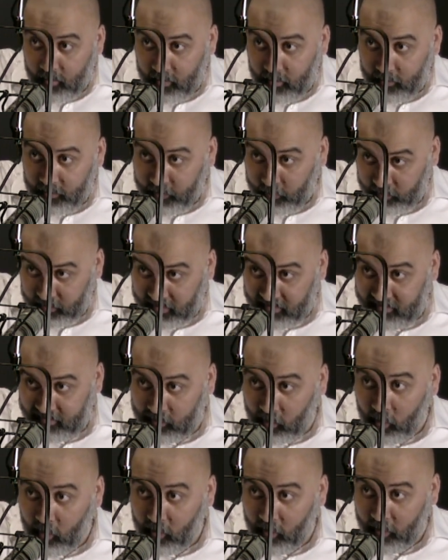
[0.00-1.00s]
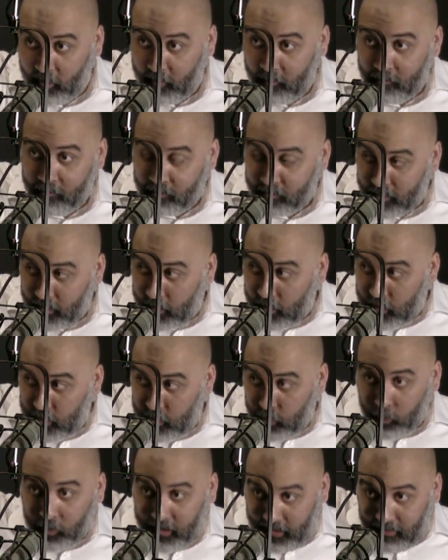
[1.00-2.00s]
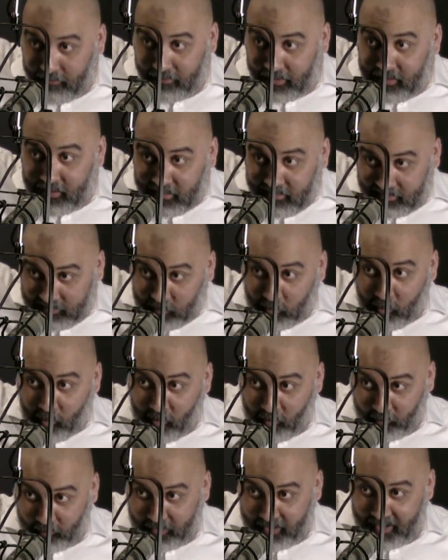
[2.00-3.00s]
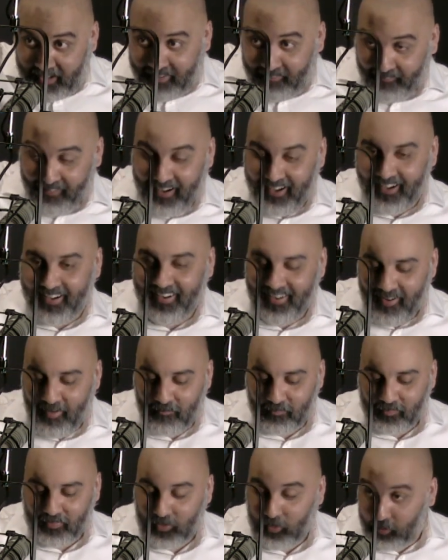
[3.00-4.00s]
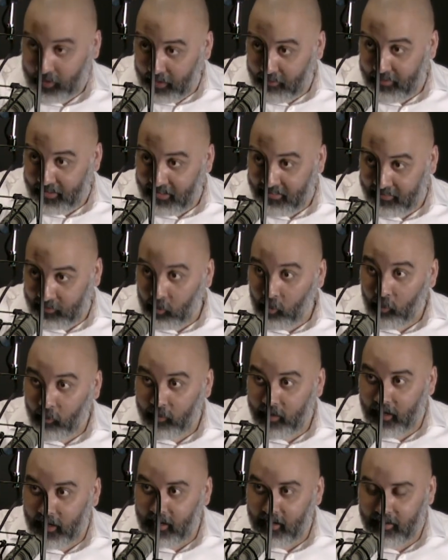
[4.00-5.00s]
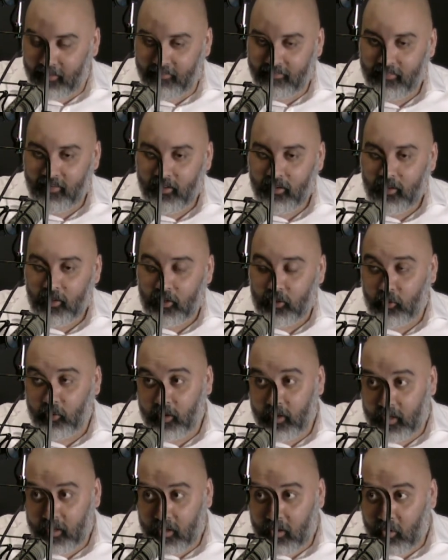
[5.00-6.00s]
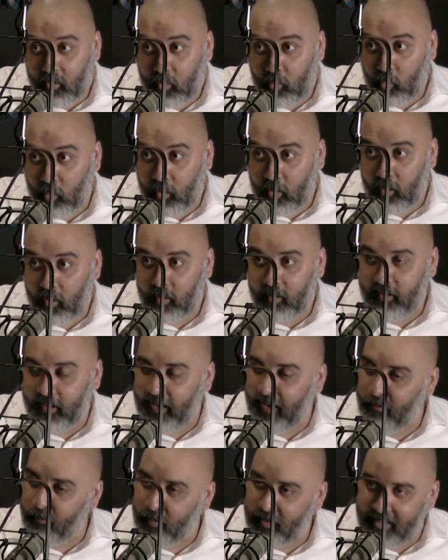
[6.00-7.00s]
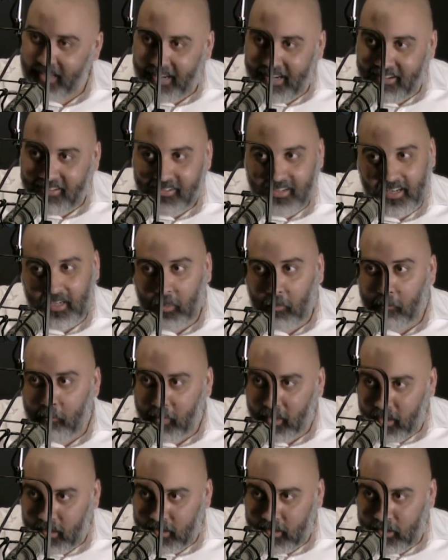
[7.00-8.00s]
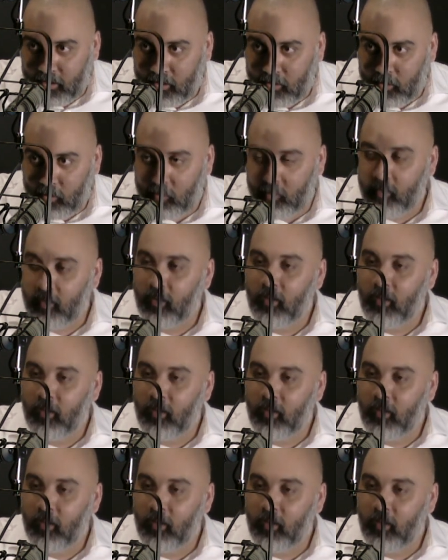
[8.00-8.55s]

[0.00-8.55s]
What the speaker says: They're the star. You're giving the story, right? You're giving the story of you're going to go to work. Every day it's going to bug you.